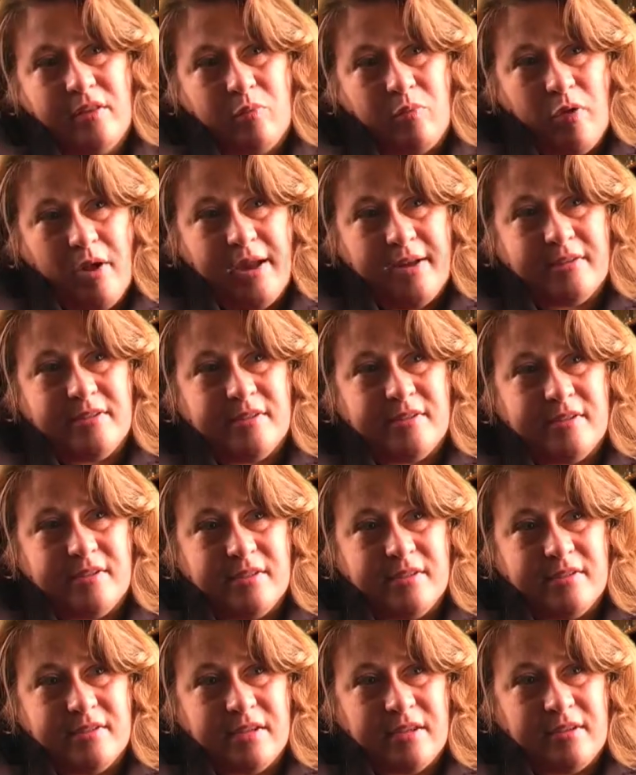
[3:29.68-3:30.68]

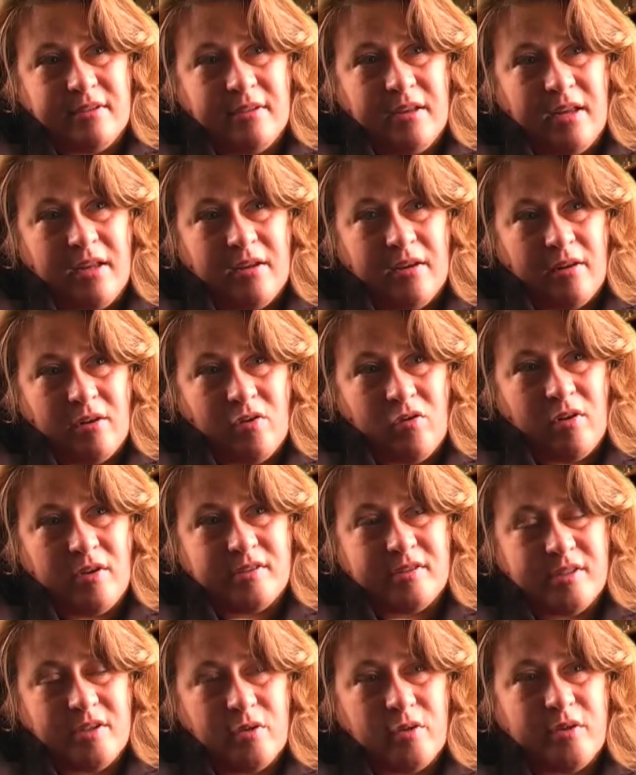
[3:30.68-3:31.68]
practices and
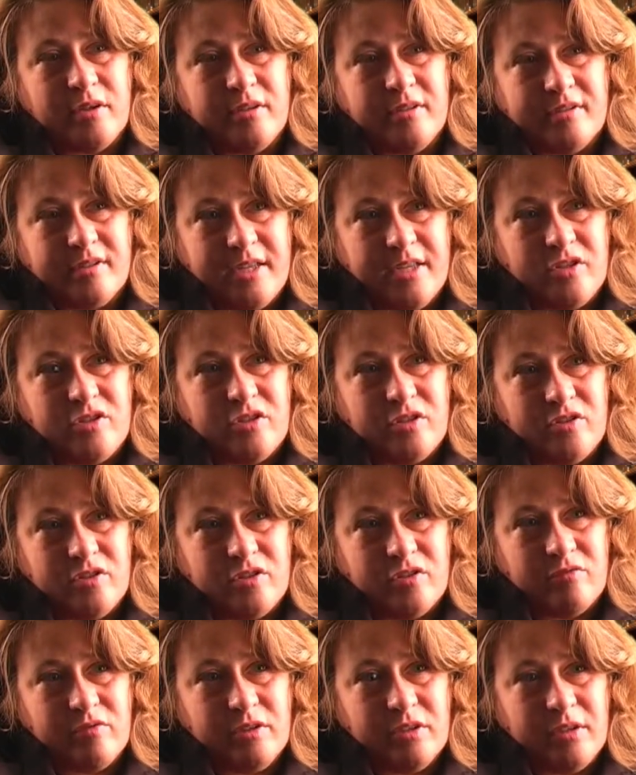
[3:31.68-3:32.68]
across the organization
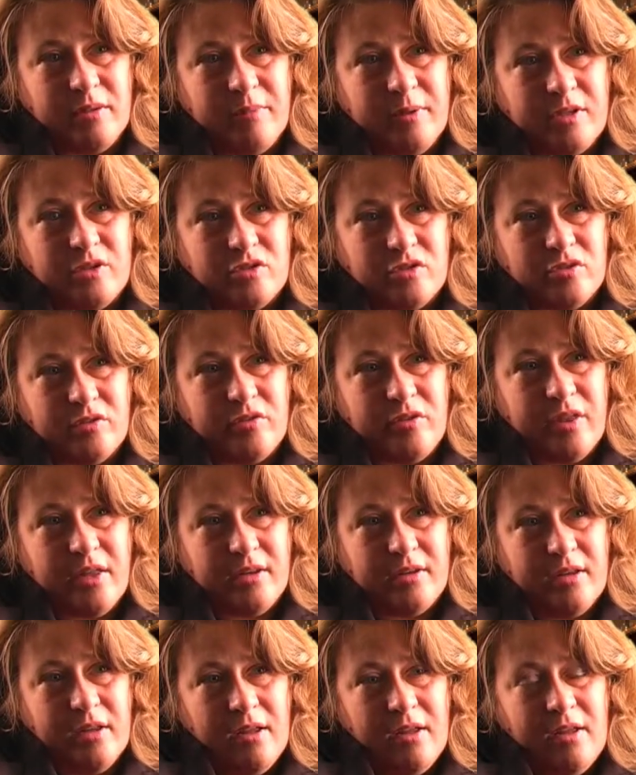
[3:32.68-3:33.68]
to really make sure
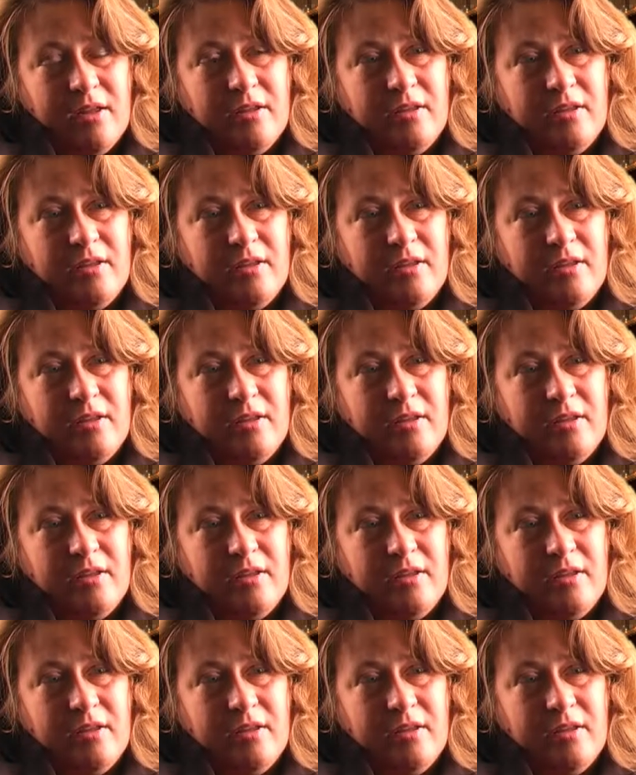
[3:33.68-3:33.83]
that